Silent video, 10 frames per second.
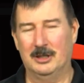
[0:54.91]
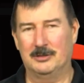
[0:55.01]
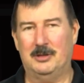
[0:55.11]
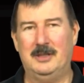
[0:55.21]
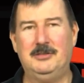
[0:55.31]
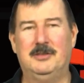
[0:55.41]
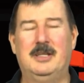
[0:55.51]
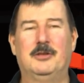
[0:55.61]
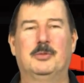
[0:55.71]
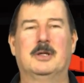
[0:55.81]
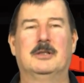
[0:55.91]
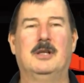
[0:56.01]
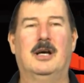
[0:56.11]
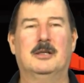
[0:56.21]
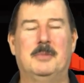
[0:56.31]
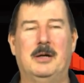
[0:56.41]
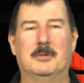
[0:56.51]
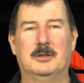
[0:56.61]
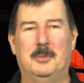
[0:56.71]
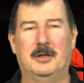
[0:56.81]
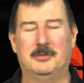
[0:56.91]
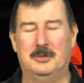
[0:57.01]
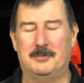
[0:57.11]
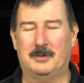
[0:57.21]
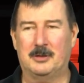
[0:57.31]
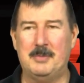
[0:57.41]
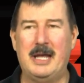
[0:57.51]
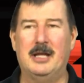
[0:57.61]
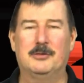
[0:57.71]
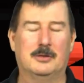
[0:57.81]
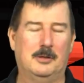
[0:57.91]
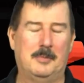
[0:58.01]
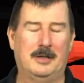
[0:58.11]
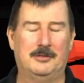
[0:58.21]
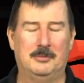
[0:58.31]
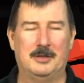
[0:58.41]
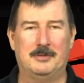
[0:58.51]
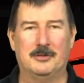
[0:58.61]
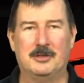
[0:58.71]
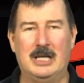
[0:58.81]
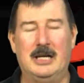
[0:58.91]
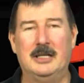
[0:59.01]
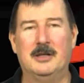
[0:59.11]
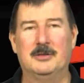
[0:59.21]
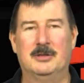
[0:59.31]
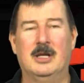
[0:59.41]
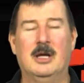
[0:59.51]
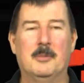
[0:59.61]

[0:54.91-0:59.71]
So these are things we're going to talk about. We're going to talk about some different commands. We're going to talk about some different scenarios.